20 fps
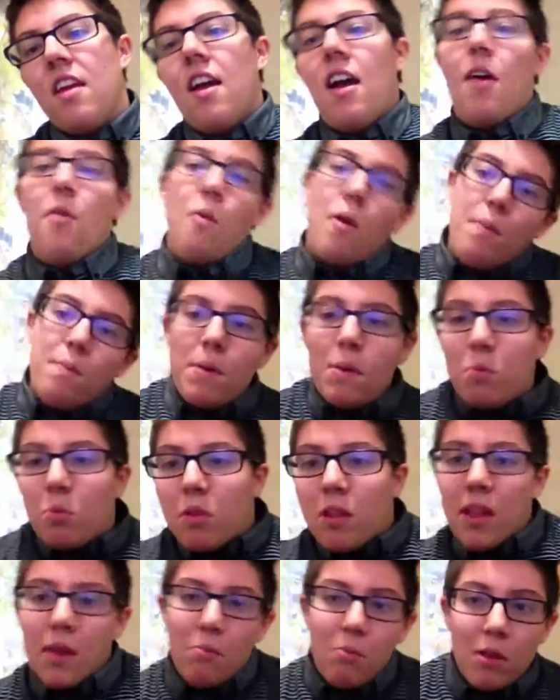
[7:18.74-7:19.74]
I want people
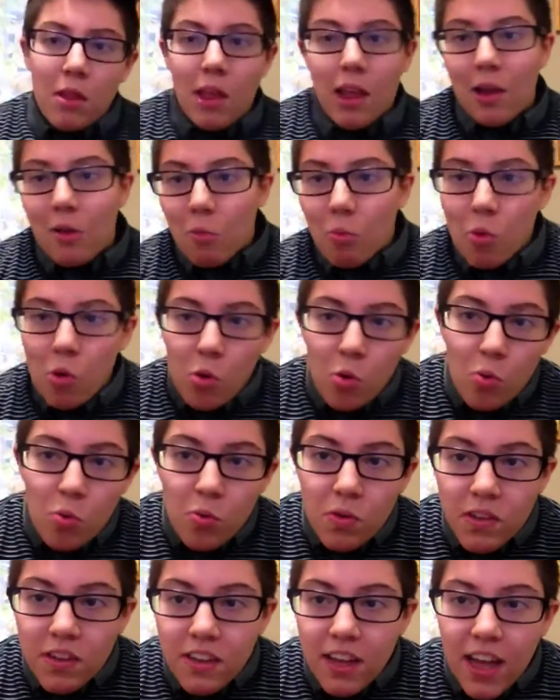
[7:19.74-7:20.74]
to be like, who
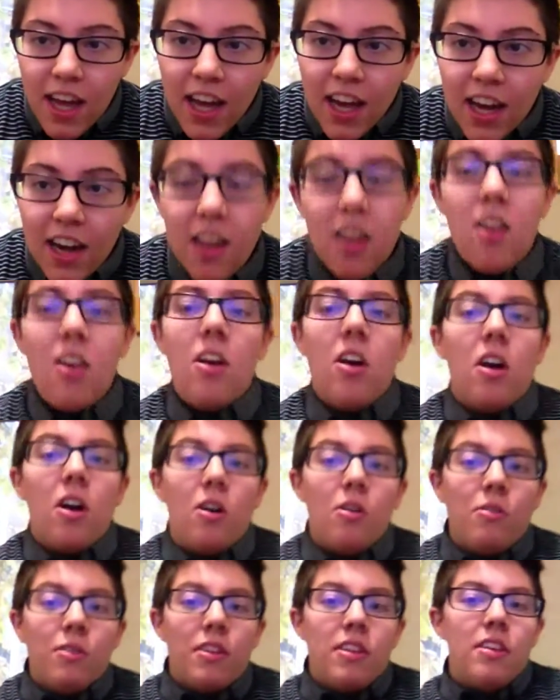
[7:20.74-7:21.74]
is that?
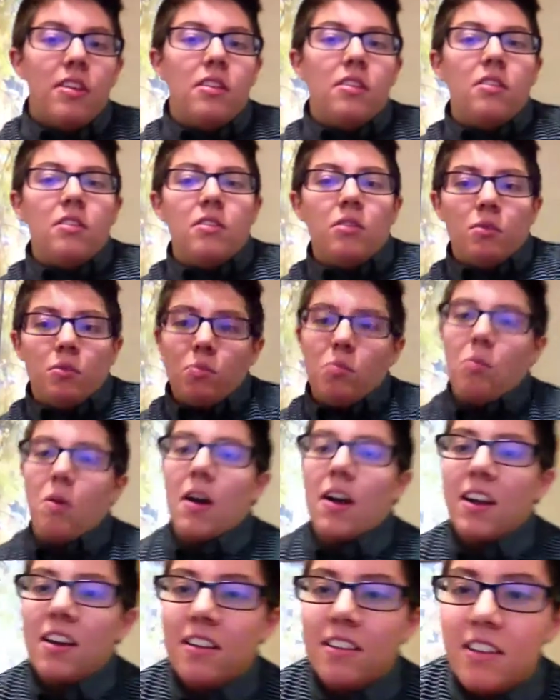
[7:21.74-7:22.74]
Oh, it's a dude.
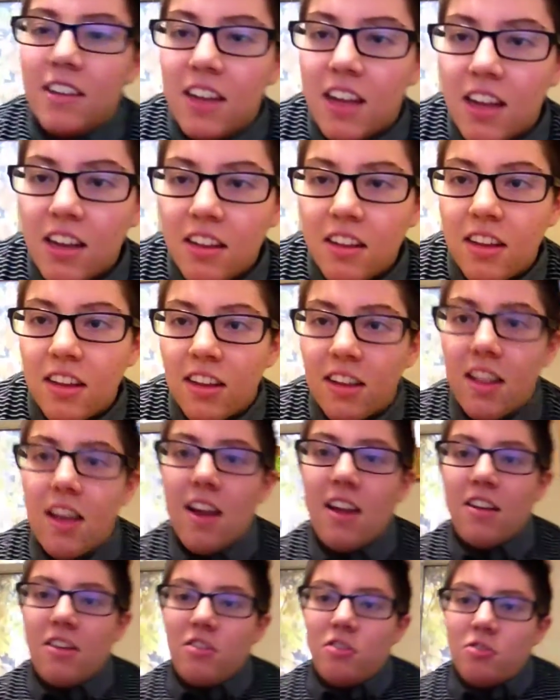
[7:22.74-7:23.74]
Why does he act like
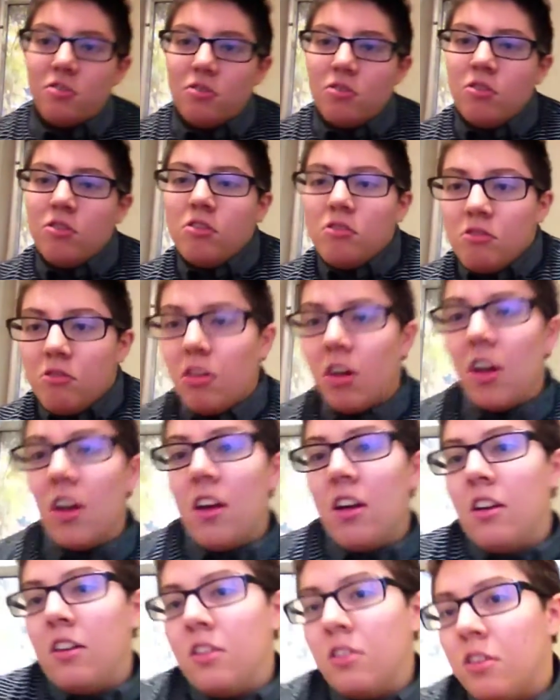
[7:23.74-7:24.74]
that? Do do do
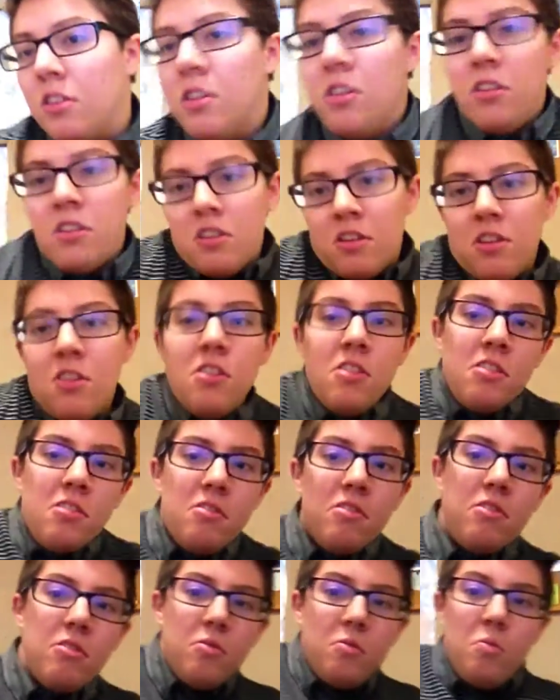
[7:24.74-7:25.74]
do do do do
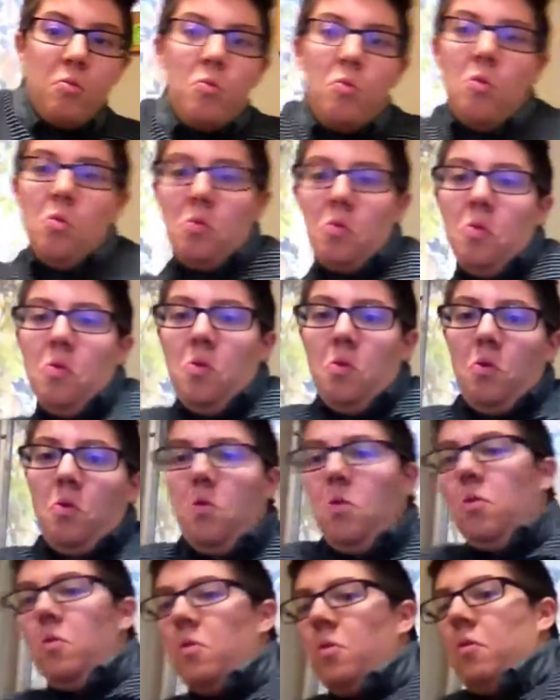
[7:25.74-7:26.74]
do.
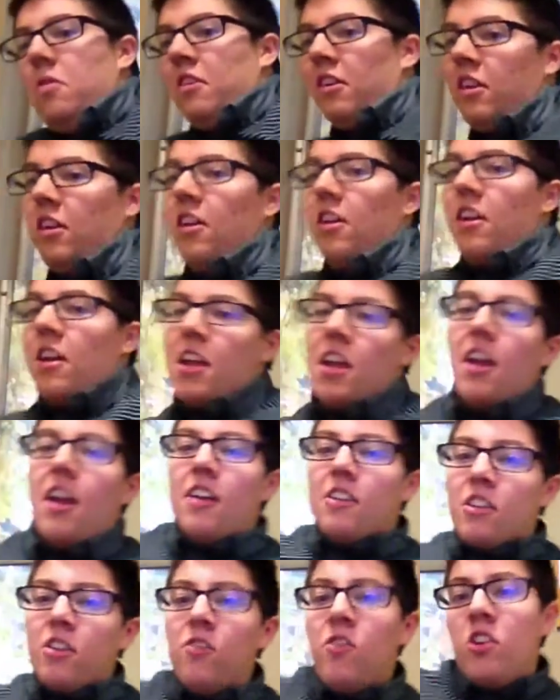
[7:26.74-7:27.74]
Ooh, he
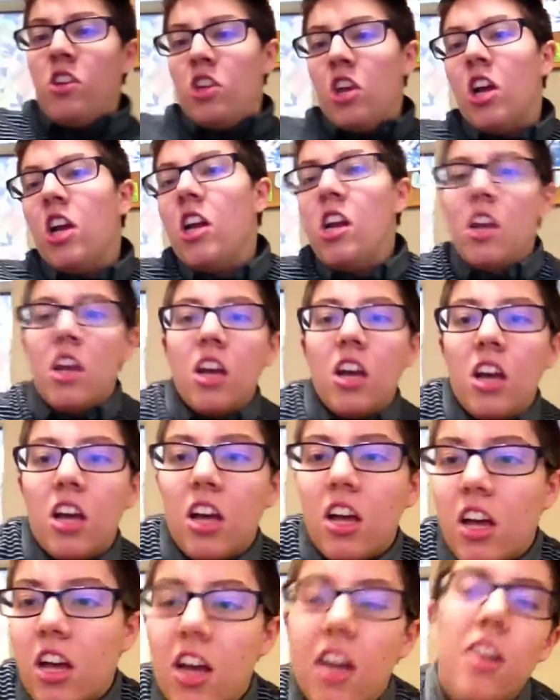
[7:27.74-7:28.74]
has a vagina.
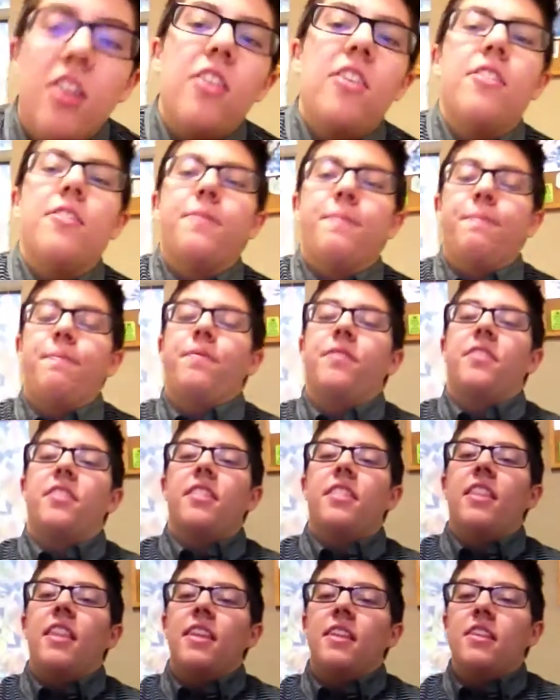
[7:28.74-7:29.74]
I don't know.
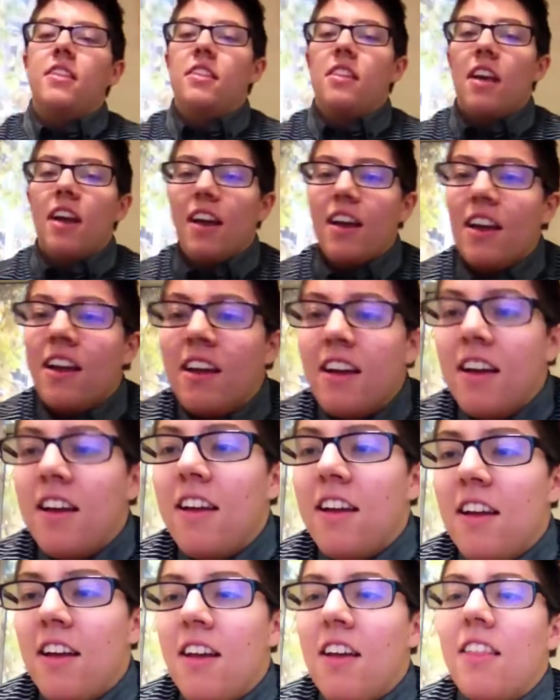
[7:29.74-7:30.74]

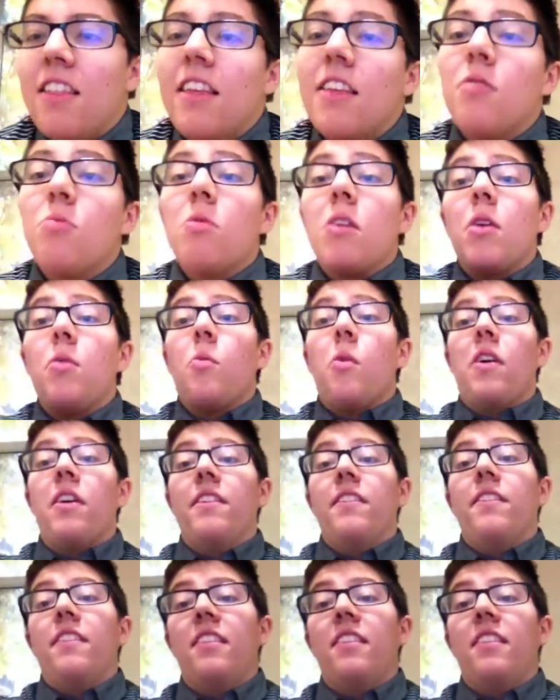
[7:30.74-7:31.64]
That's what I want.